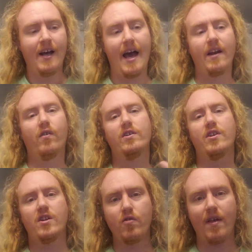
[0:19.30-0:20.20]
And in order to
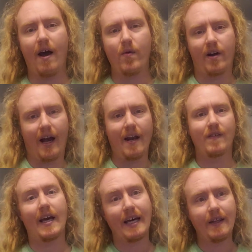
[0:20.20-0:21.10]
do that, we are kind of
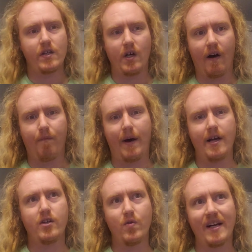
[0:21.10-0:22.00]
kicking this off by
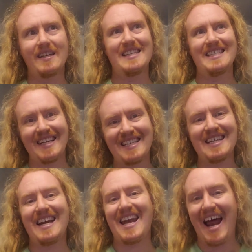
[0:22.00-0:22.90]
doing
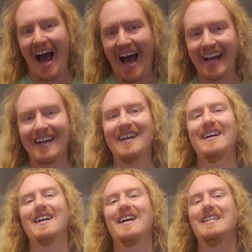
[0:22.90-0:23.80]
69
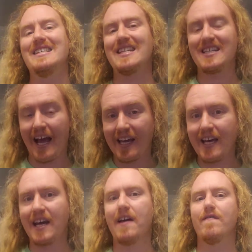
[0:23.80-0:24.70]

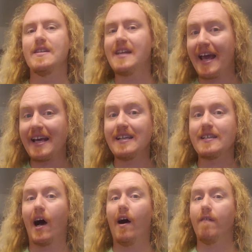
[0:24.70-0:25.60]
consecutive
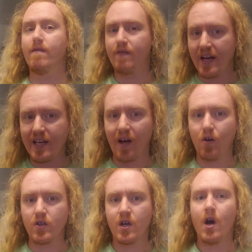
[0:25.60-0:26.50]
days of
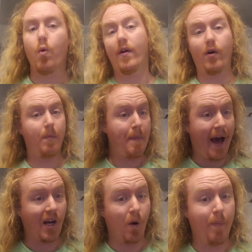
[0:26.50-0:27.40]
videos where there will be
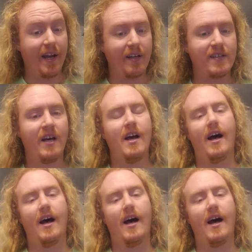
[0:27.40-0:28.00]
pack openings.